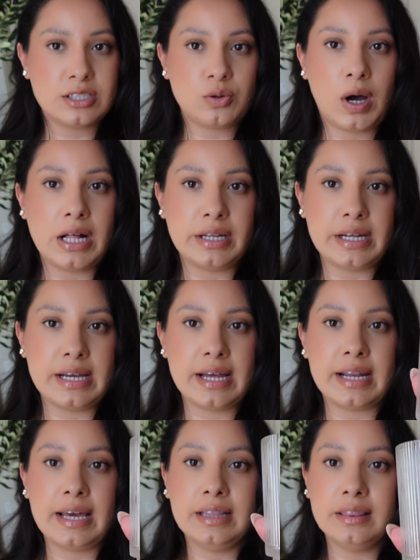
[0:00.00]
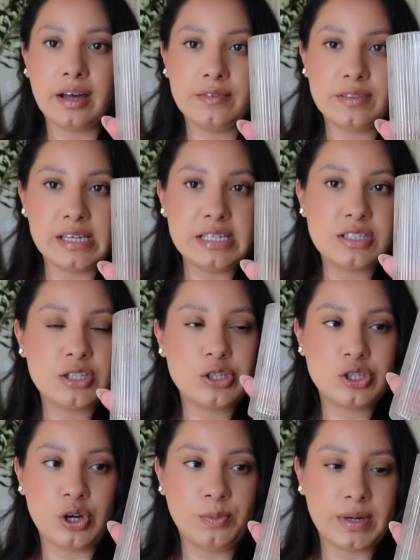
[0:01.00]
quality, and I love these
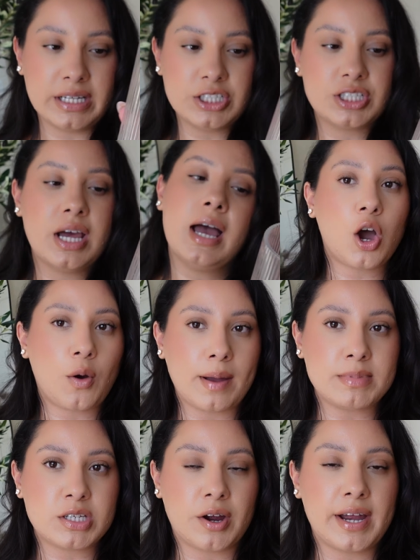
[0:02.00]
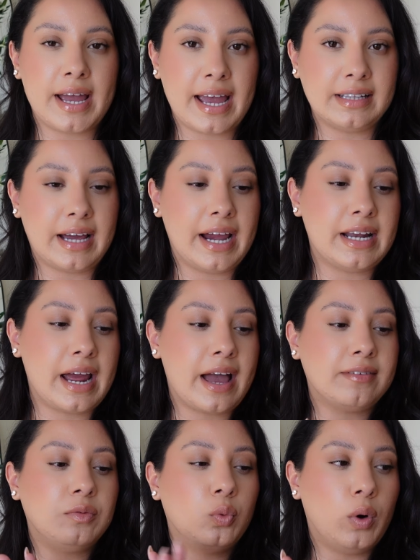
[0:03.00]
so much. Oh, I'm sorry, I lied. I
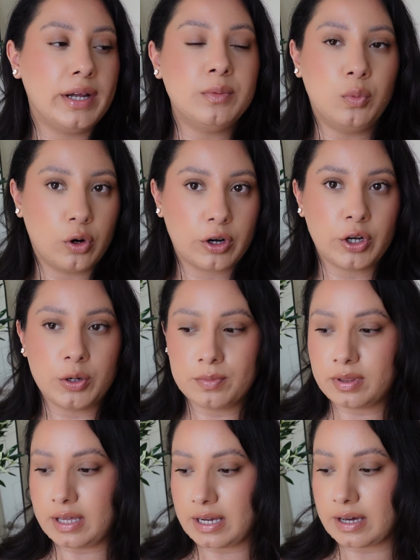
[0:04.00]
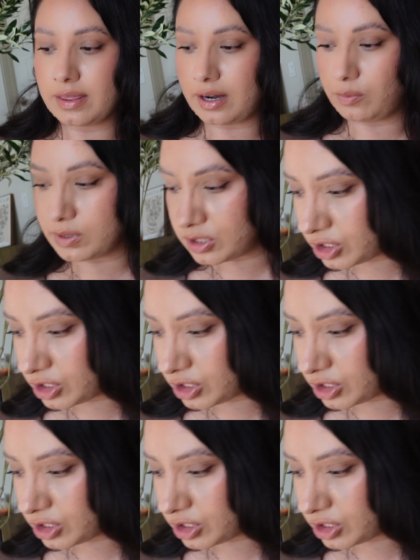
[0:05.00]
have one more home thing that I want to